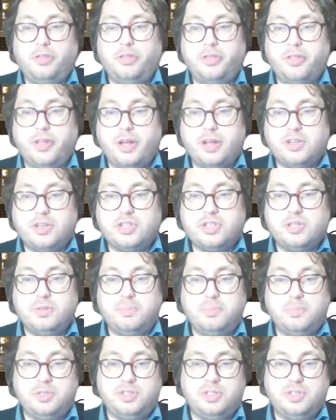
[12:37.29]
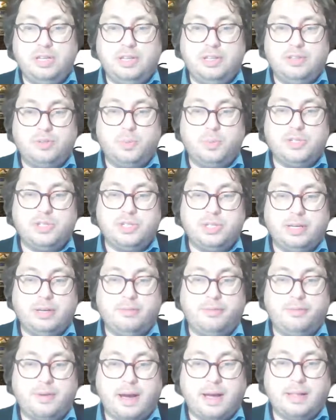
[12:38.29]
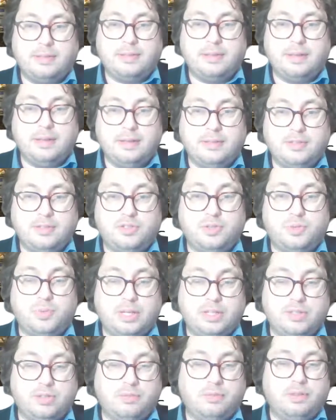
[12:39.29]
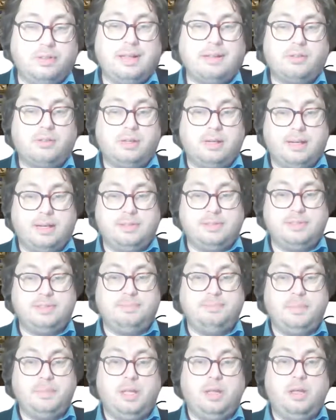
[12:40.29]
Dutch machines, which you can find in the streets of the Netherlands.